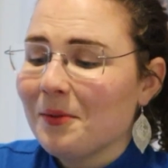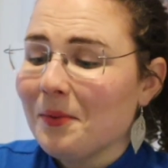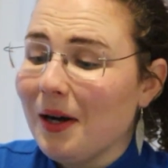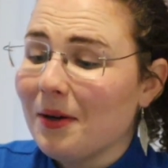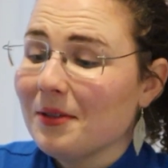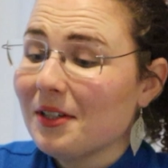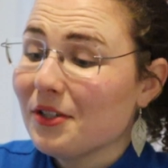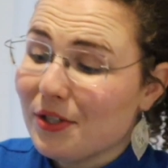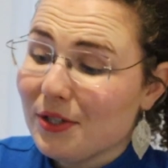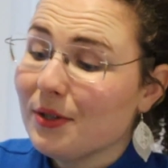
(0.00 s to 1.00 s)
Wow,
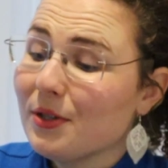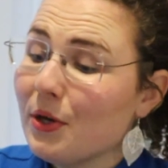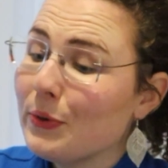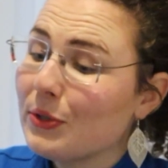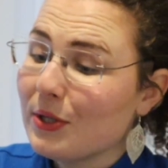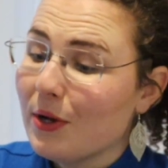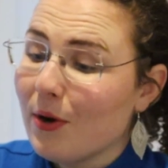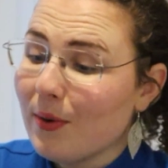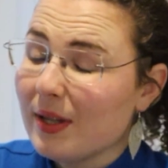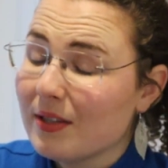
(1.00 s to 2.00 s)
there's still no
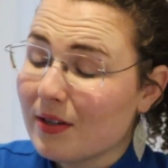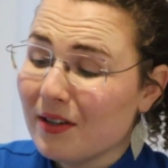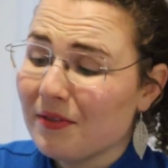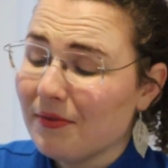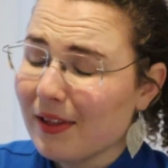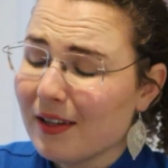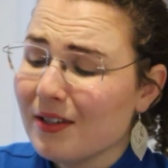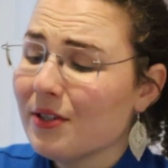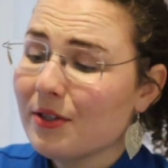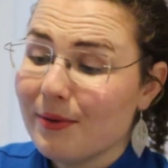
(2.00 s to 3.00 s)
snow in southern
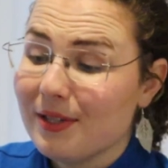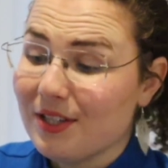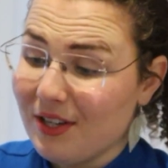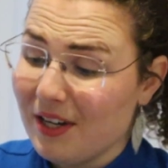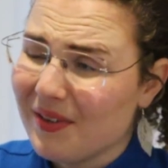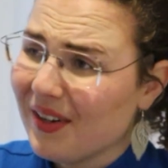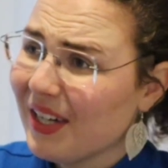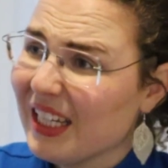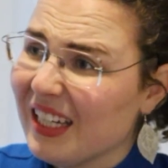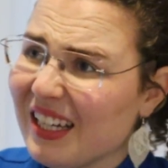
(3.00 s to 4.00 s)
Finland, although it's
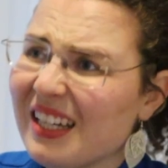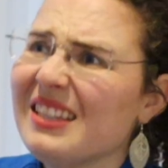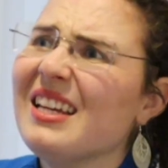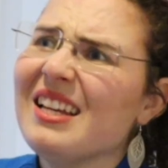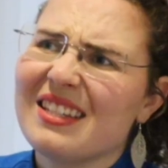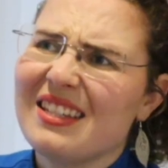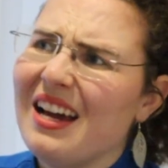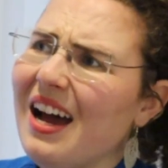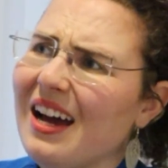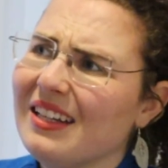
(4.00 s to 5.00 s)
January. That's
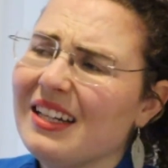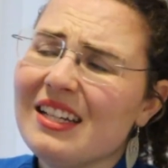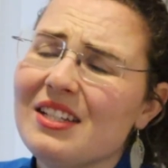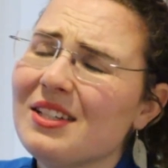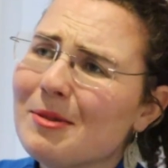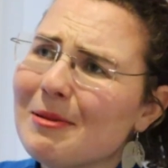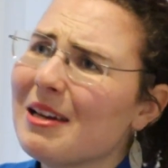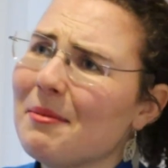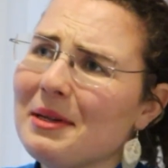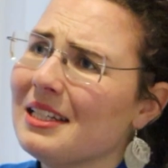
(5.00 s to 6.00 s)
sad. It's just
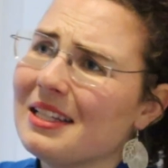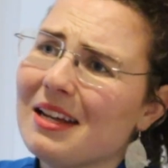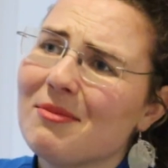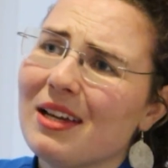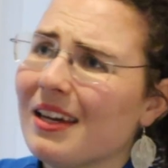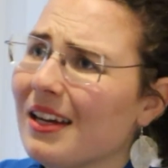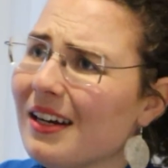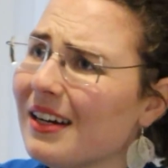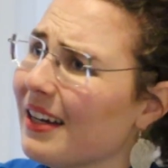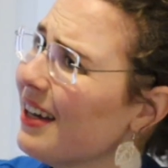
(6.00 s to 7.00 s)
becoming the same like
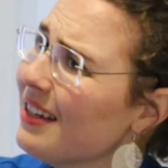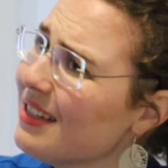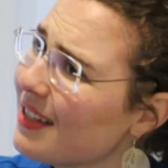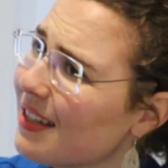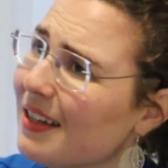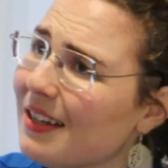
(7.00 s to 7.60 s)
here, I guess.